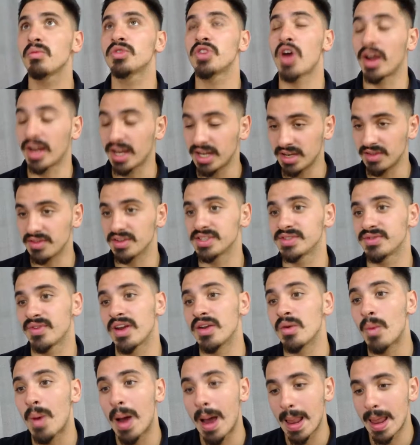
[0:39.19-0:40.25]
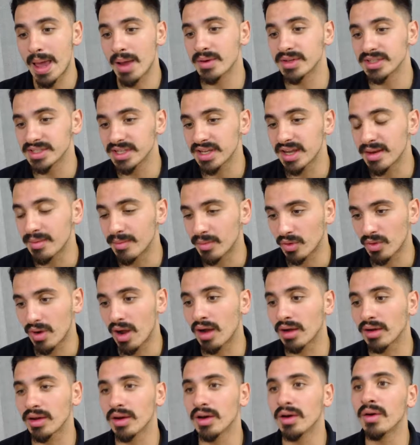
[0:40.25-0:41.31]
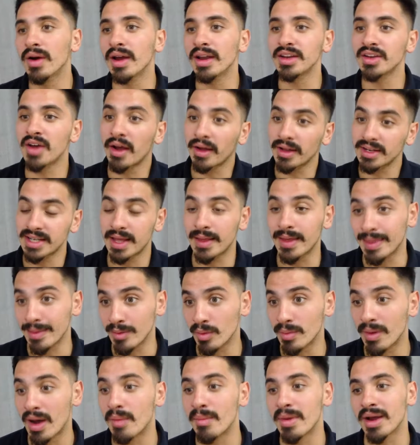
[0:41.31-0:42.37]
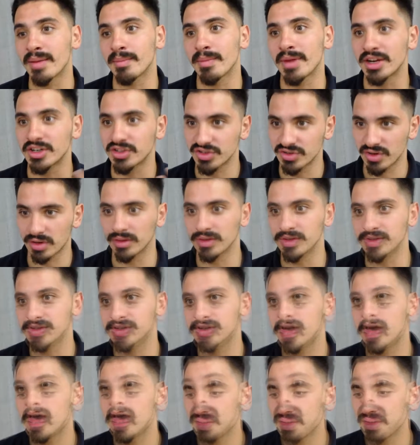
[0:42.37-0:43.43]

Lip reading: Talking to this friend while I was in Morocco and telling them about my struggles,